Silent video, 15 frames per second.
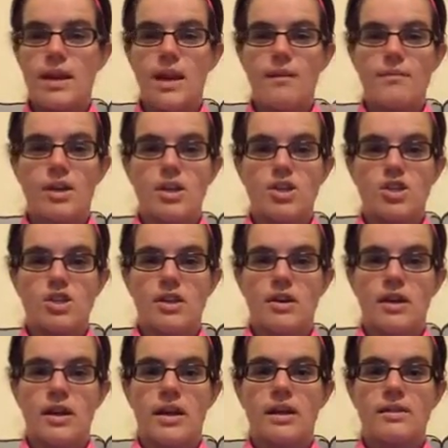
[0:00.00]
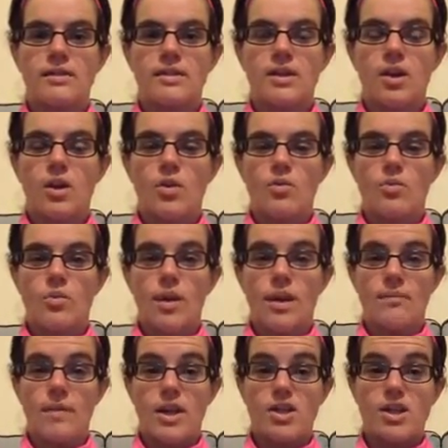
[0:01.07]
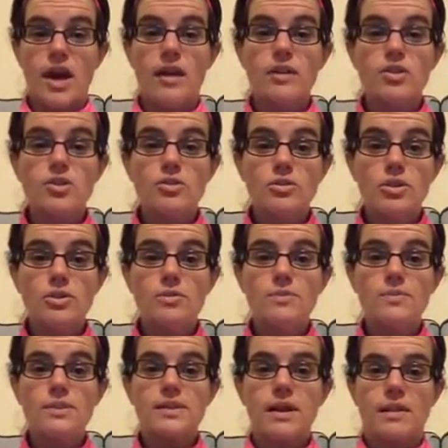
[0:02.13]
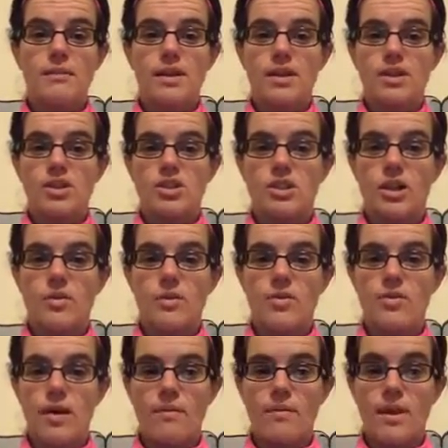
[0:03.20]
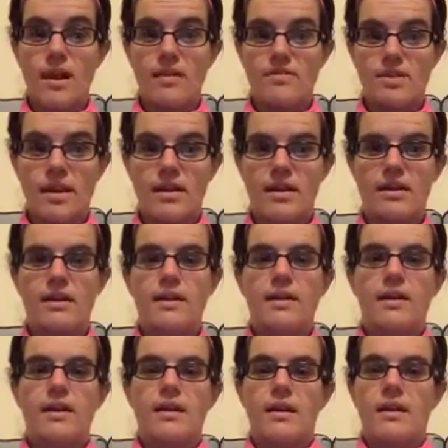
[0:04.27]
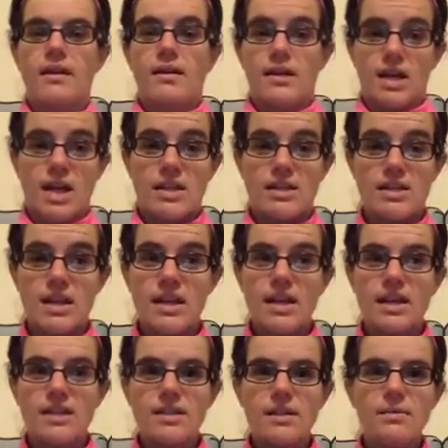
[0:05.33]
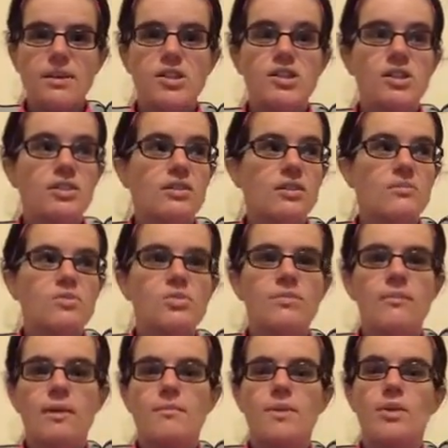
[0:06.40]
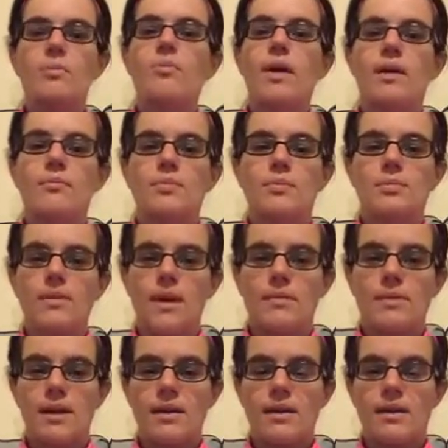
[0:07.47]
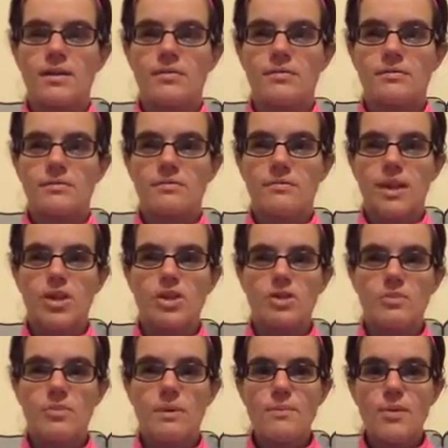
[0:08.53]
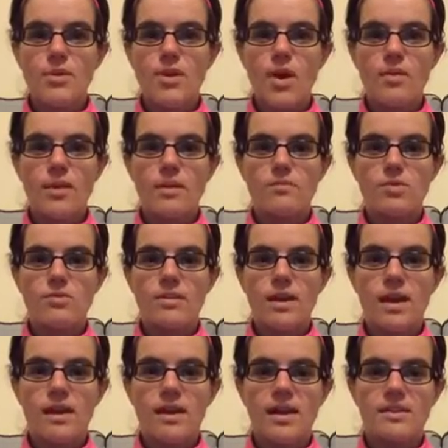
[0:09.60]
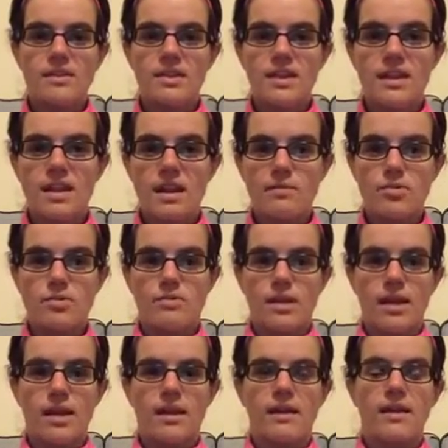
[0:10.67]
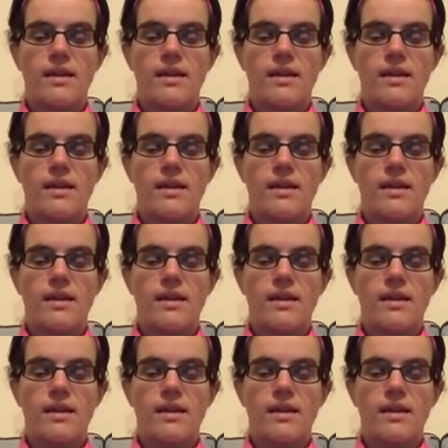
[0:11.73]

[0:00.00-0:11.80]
I'm going to share it in my challenge groups. I'm going to share with them that I've done it. On Sundays, I'm going to share that I'm doing my meal prep. I'm going to make sure people know that I'm doing it and see that I'm doing it.